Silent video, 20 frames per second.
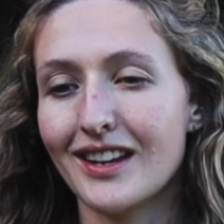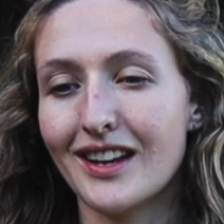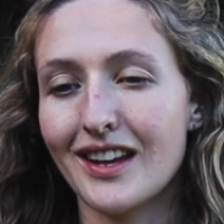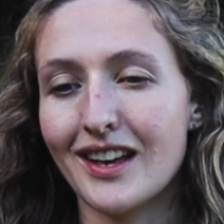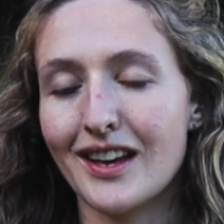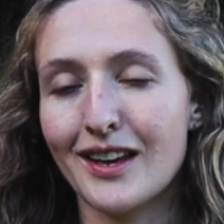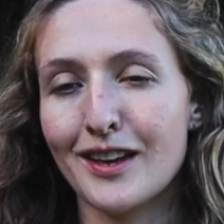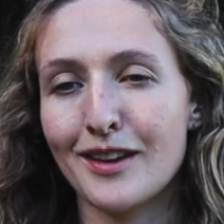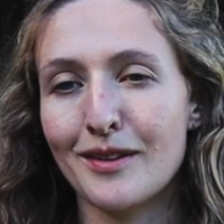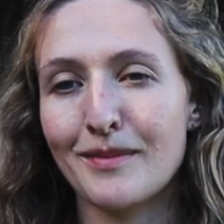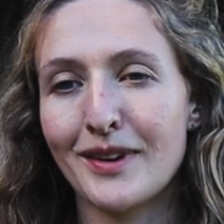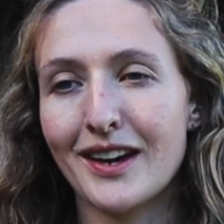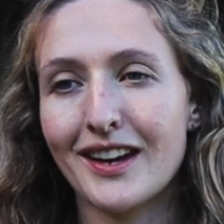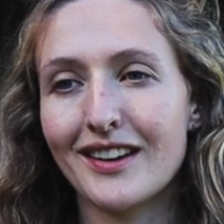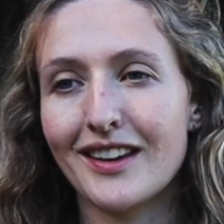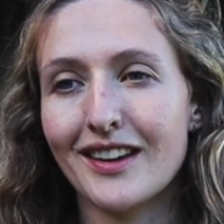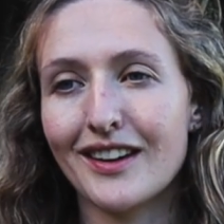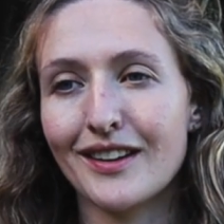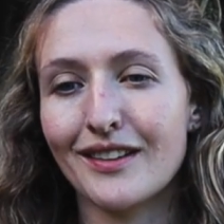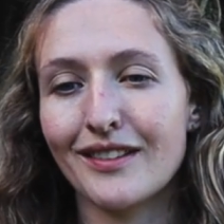I
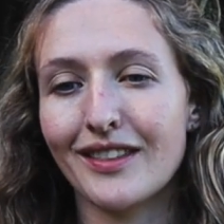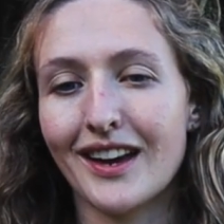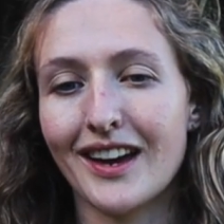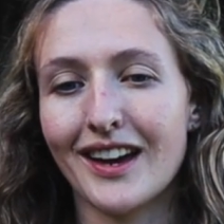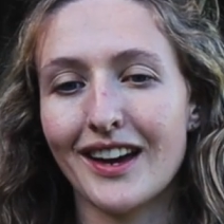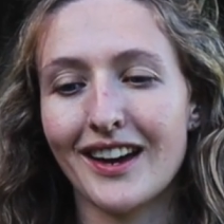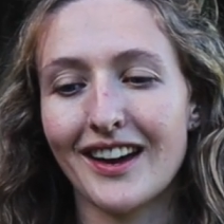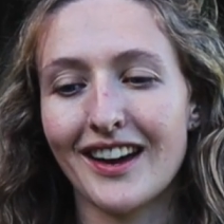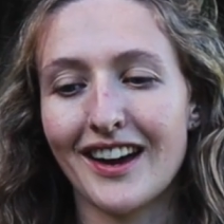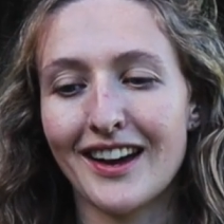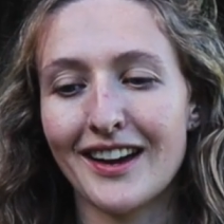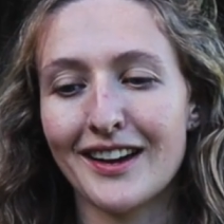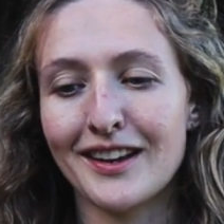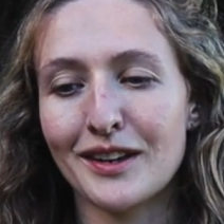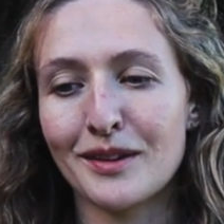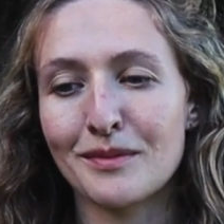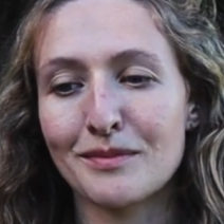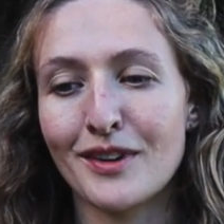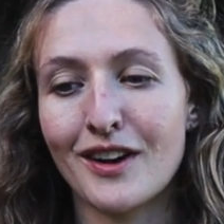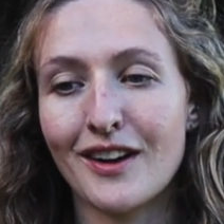know that I
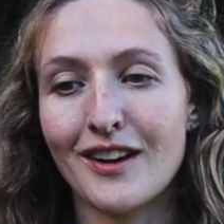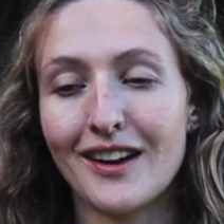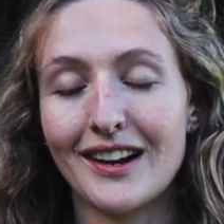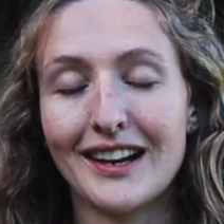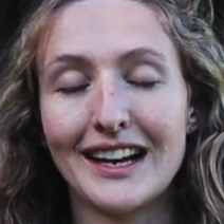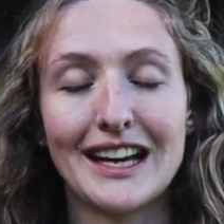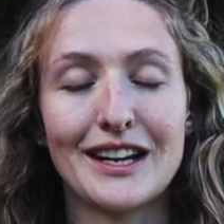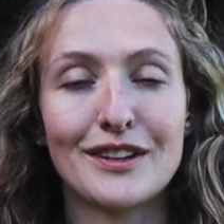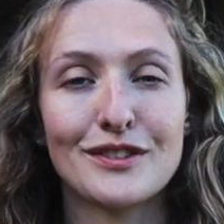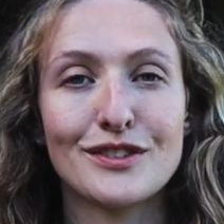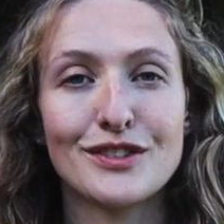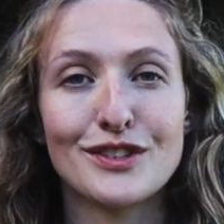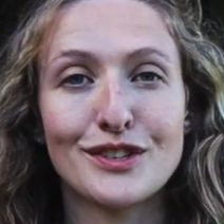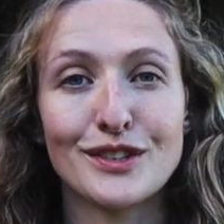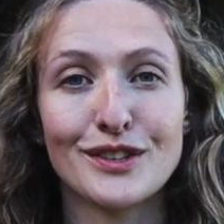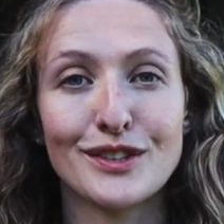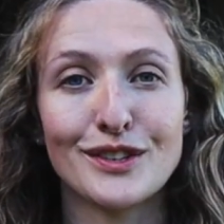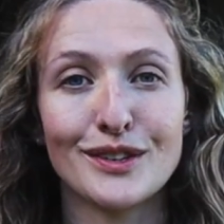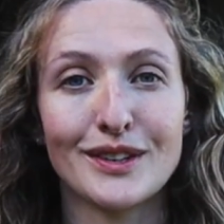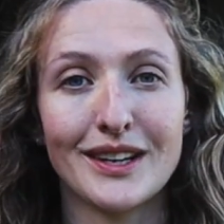am not allowed
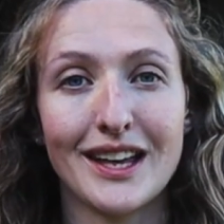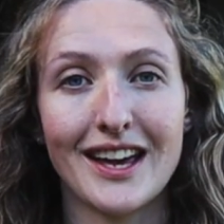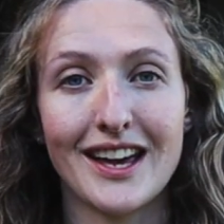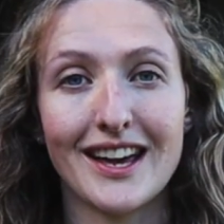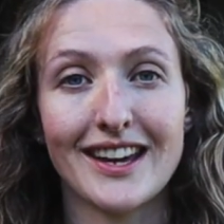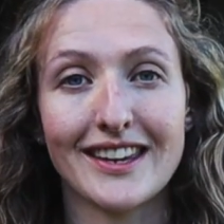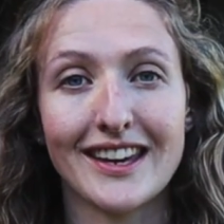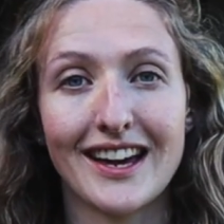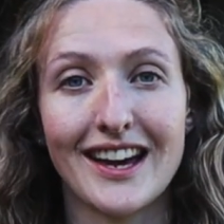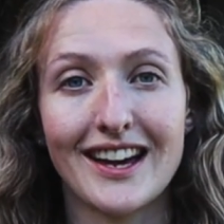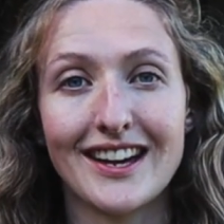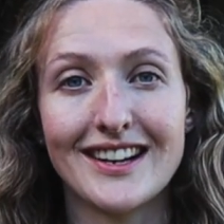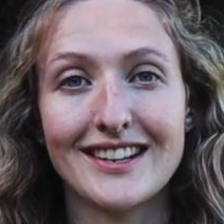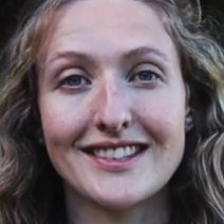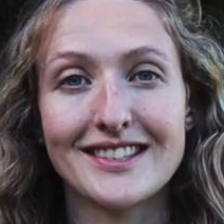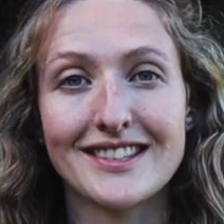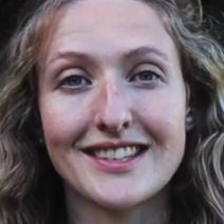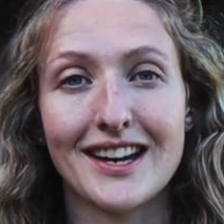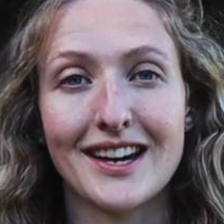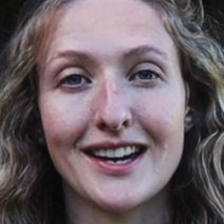to let a cat
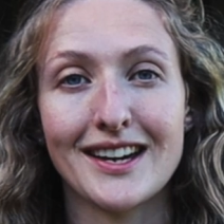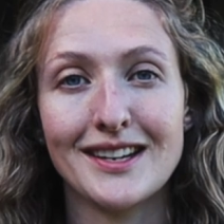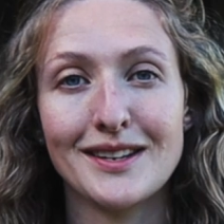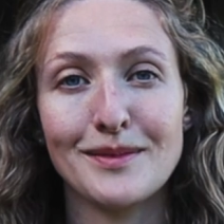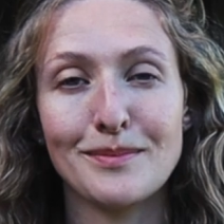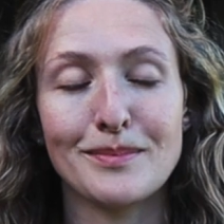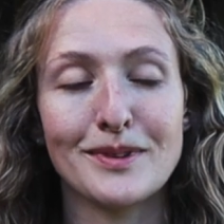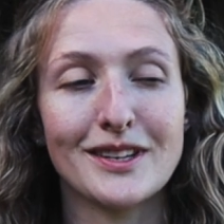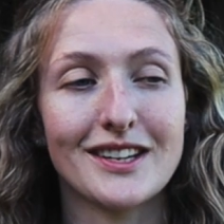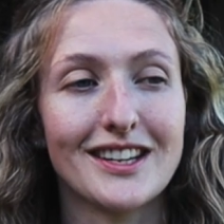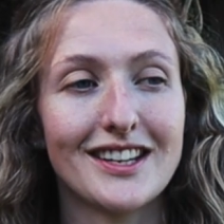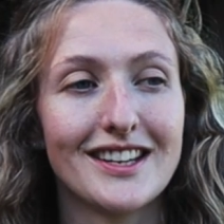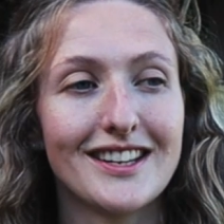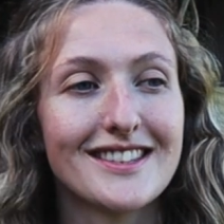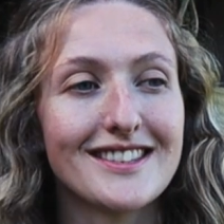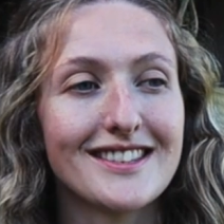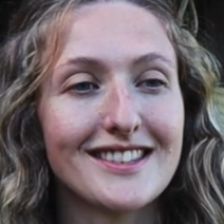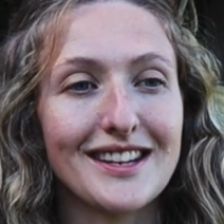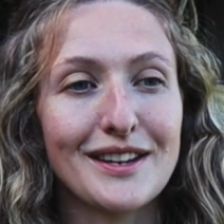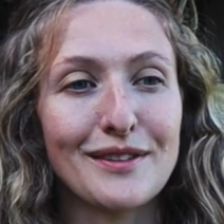inside,
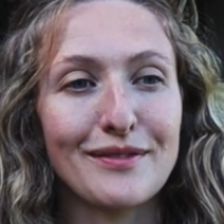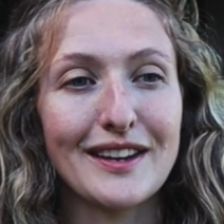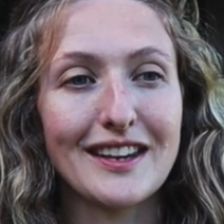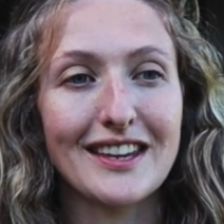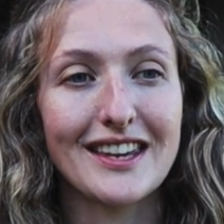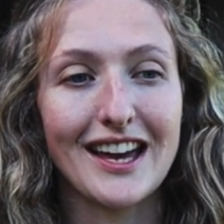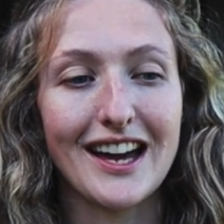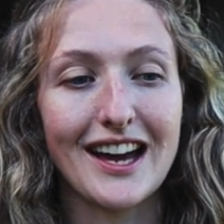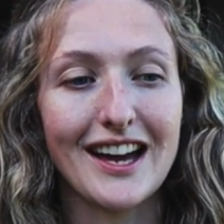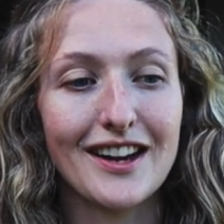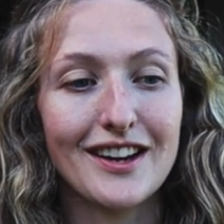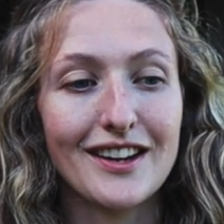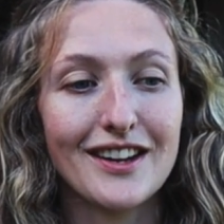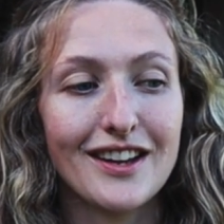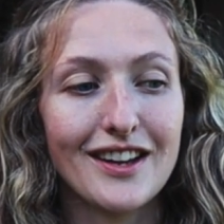because if a cat